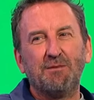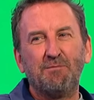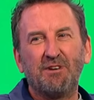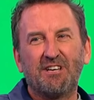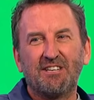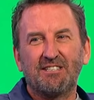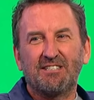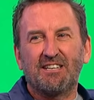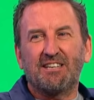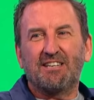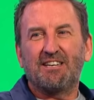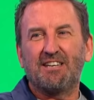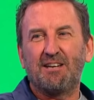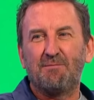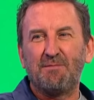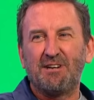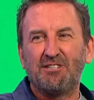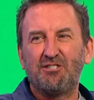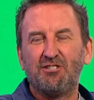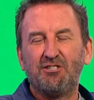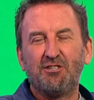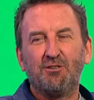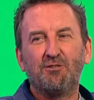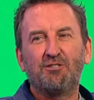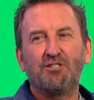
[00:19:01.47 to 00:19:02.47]
Because I can
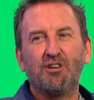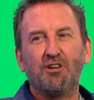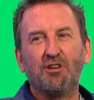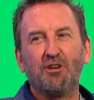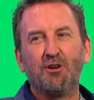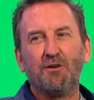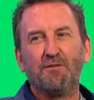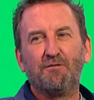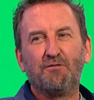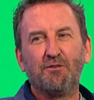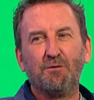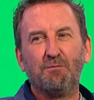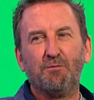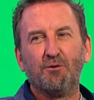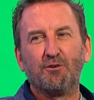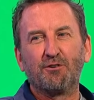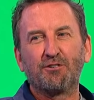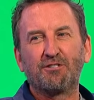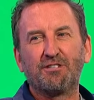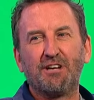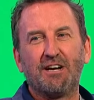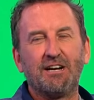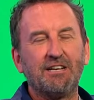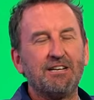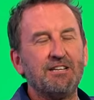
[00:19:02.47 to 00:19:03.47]
imagine you turning up for a book
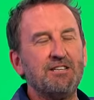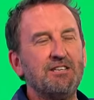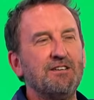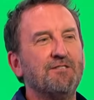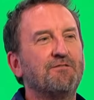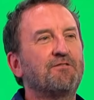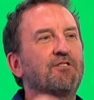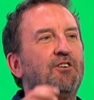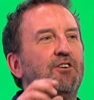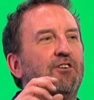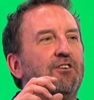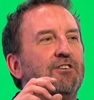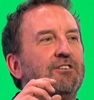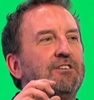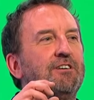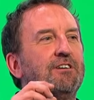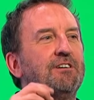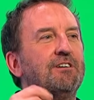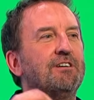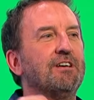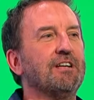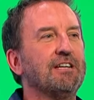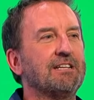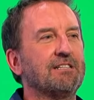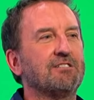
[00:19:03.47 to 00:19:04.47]
signing, you've got your
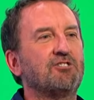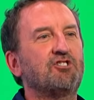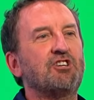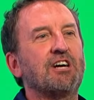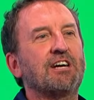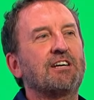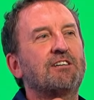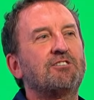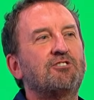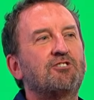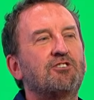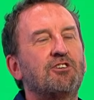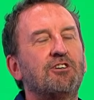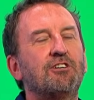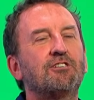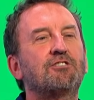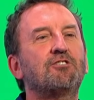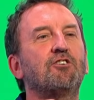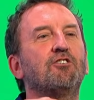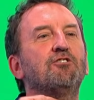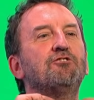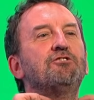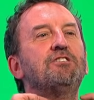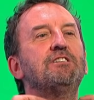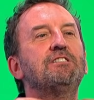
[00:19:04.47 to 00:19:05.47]
little checkered shirt
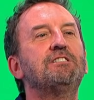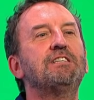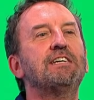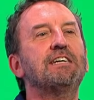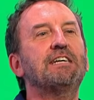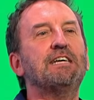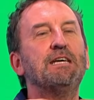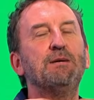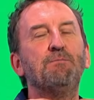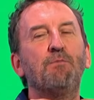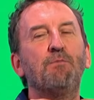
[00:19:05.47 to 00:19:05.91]
on, your dicky